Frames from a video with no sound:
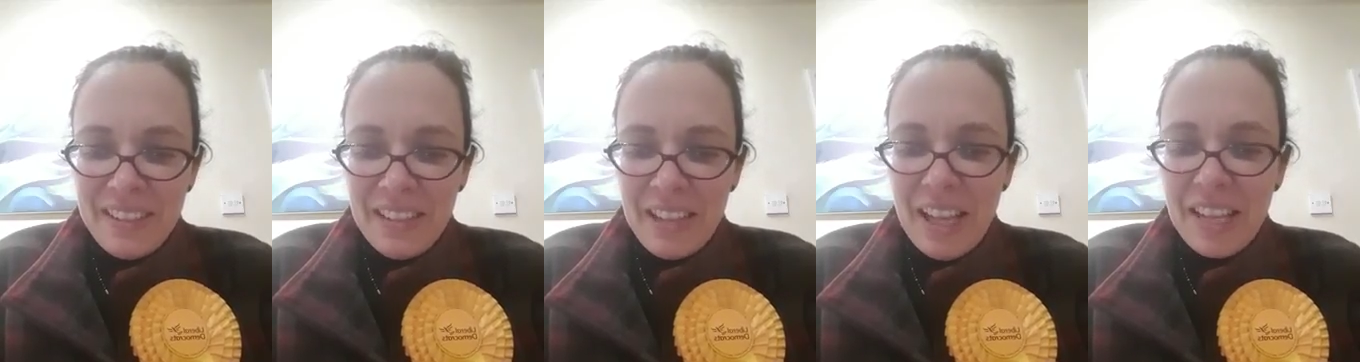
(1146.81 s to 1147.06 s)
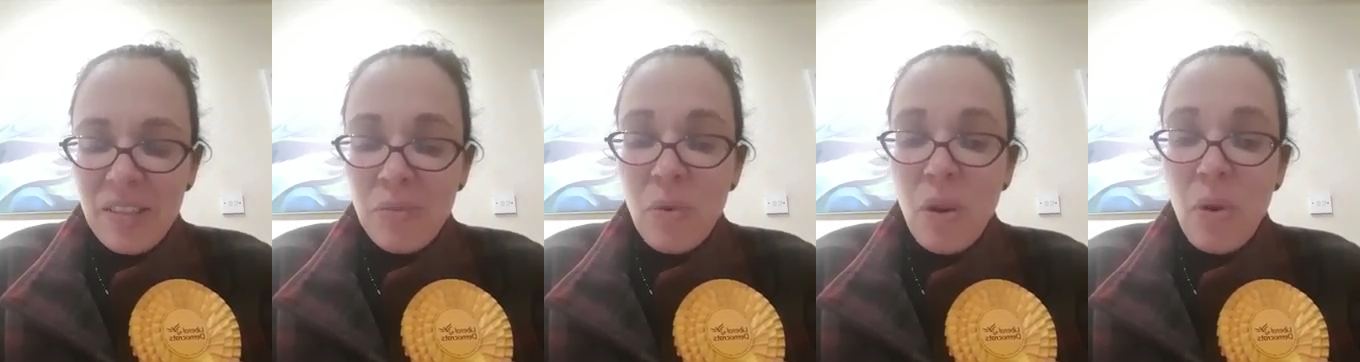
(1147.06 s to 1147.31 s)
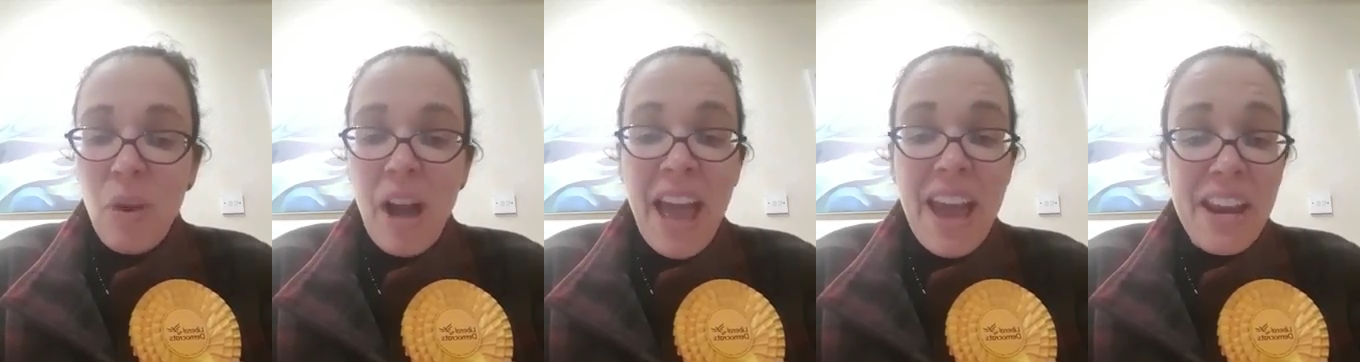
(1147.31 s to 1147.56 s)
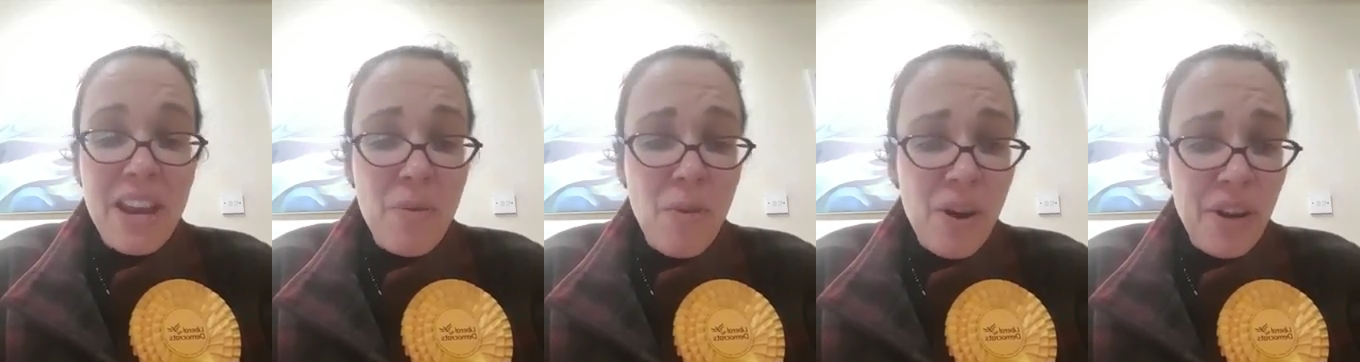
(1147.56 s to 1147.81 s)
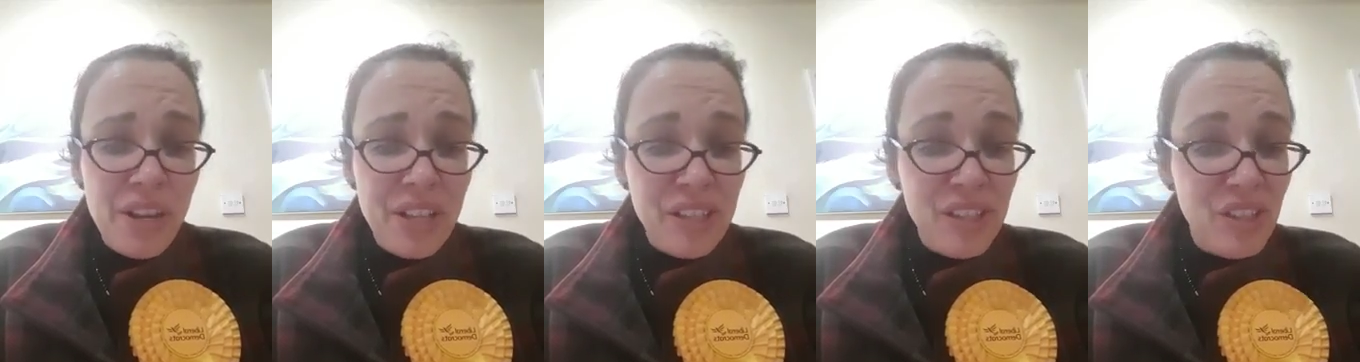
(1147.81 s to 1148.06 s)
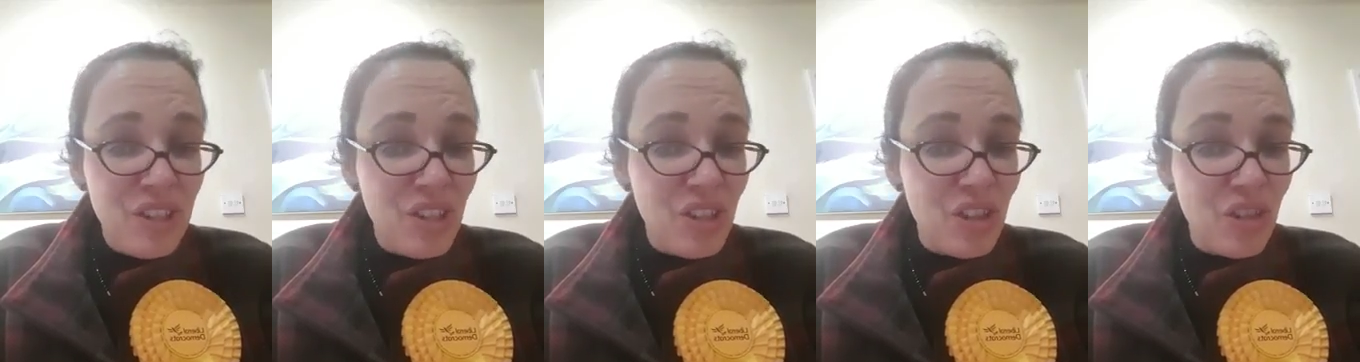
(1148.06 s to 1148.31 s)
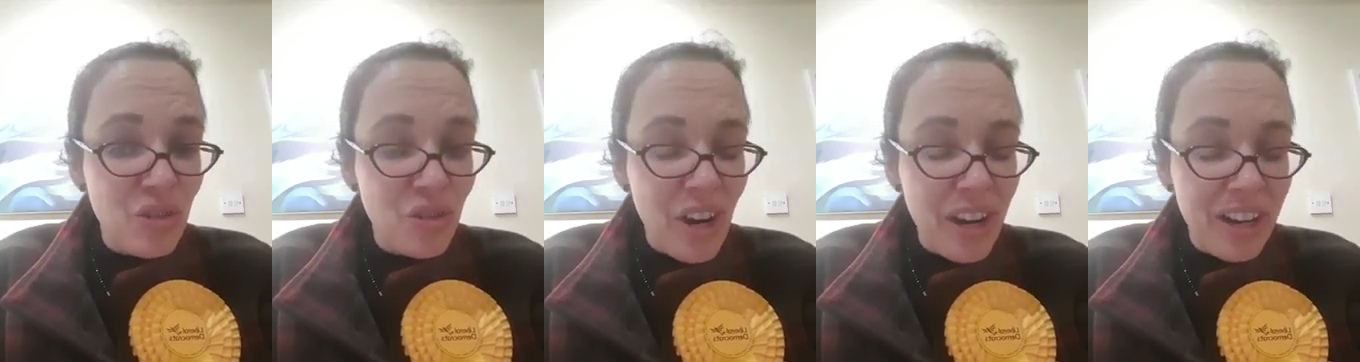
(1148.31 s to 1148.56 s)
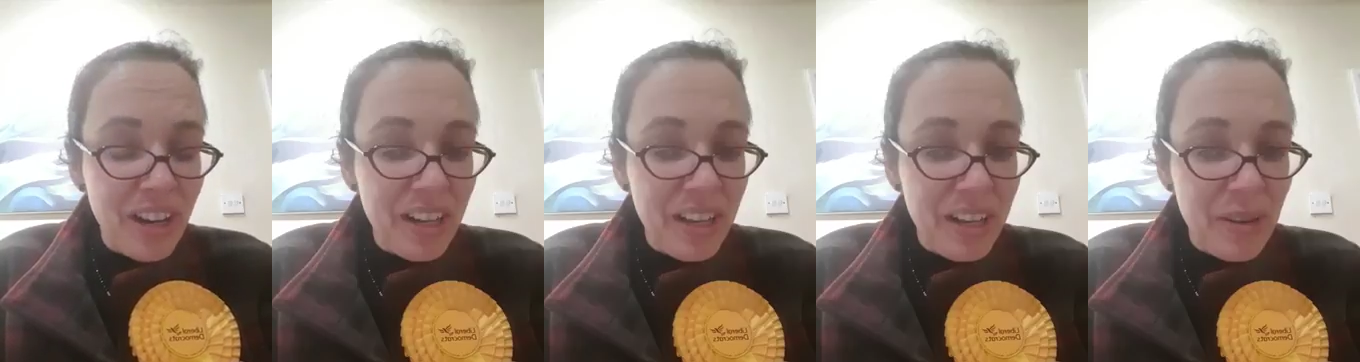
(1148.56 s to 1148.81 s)
That's what anyone is
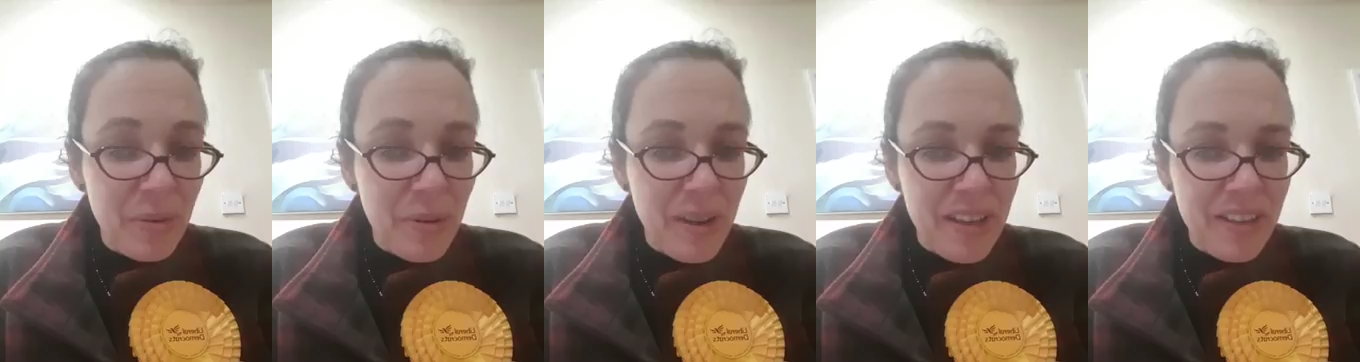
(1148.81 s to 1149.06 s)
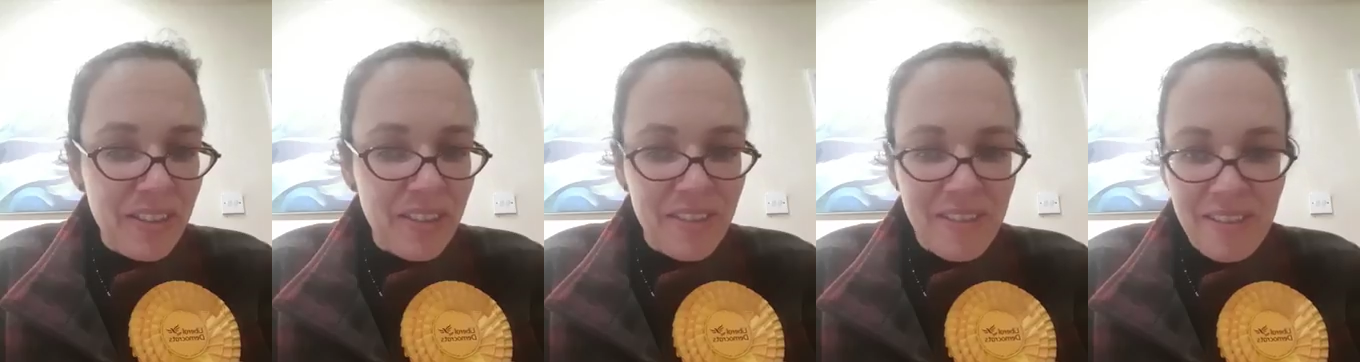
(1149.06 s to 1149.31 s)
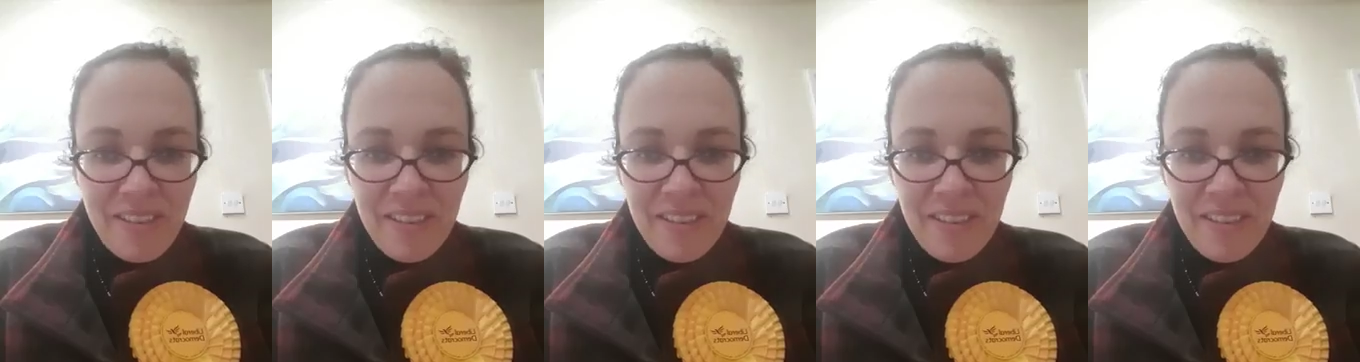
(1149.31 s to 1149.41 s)
struggling with.